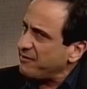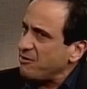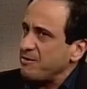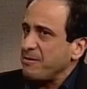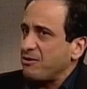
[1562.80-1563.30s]
if
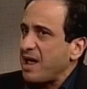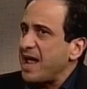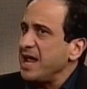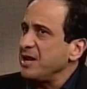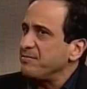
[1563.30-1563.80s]
I remember
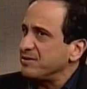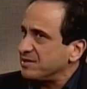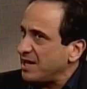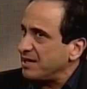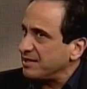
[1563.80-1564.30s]
correctly, eighty
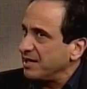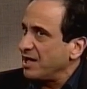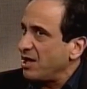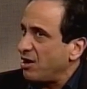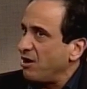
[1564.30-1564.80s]
percent
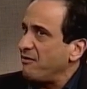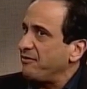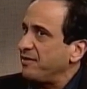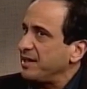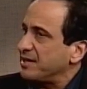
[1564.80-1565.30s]

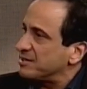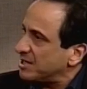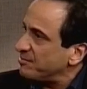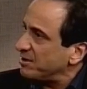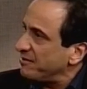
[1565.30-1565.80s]
of the
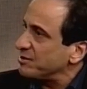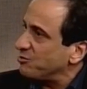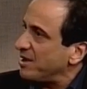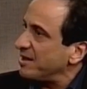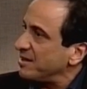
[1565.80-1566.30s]
consumption of
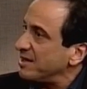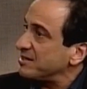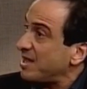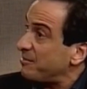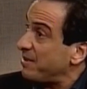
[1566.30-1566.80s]
this wine
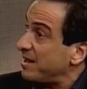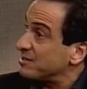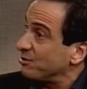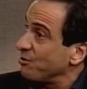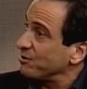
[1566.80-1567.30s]
is hap-
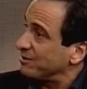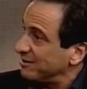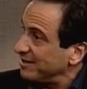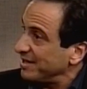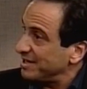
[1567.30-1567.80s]
is local
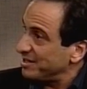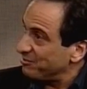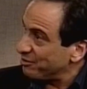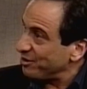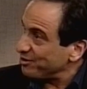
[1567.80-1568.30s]
is
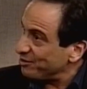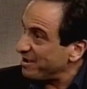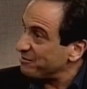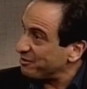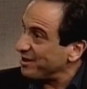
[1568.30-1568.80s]
in Morocco
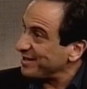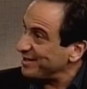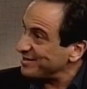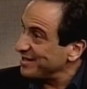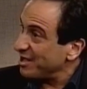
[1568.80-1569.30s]
by
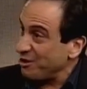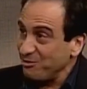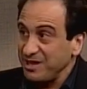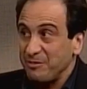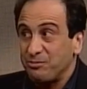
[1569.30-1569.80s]
Moroccans.
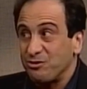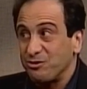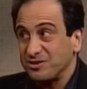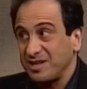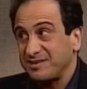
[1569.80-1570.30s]
Only a
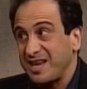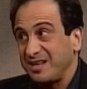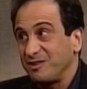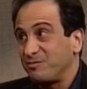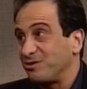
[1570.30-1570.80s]
portion, a
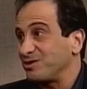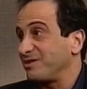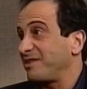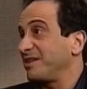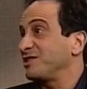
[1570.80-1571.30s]
tiny little
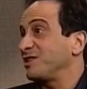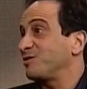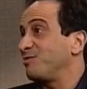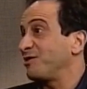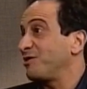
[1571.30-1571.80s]
portion of that is I
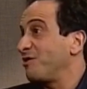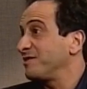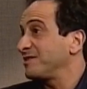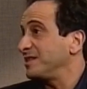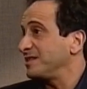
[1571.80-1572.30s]
exported see.
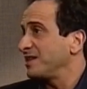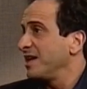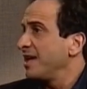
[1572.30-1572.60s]
overseas.